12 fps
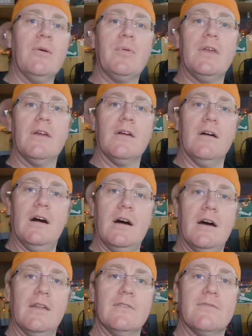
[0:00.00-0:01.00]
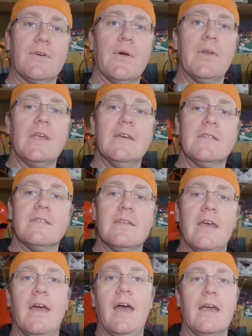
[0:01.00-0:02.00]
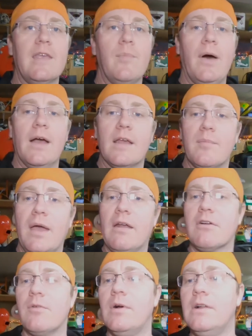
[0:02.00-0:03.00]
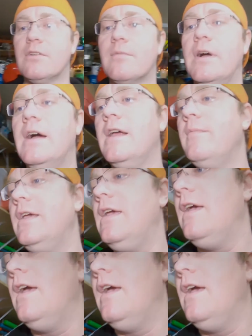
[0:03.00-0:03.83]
coming up here on the Fronius AccuPocket battery welder behind